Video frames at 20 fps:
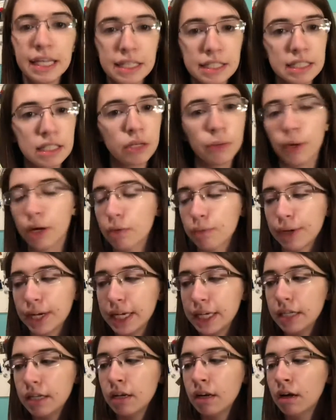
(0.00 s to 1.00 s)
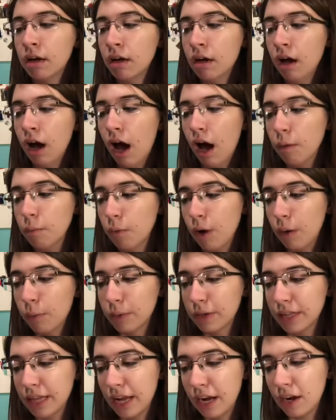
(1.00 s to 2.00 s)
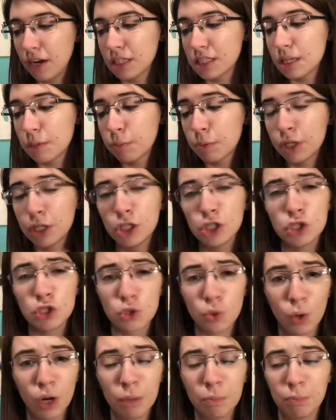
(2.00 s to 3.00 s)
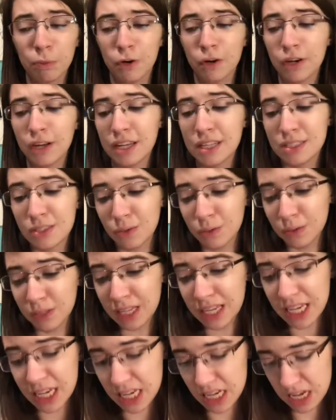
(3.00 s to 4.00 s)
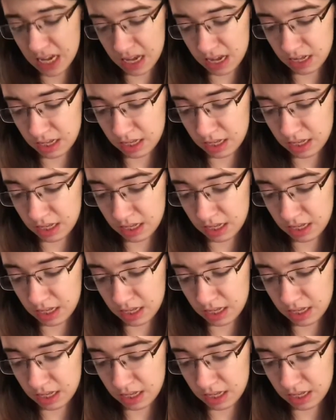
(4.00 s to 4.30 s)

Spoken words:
easy, quick read while we're there. It's a pretty short book. It's only,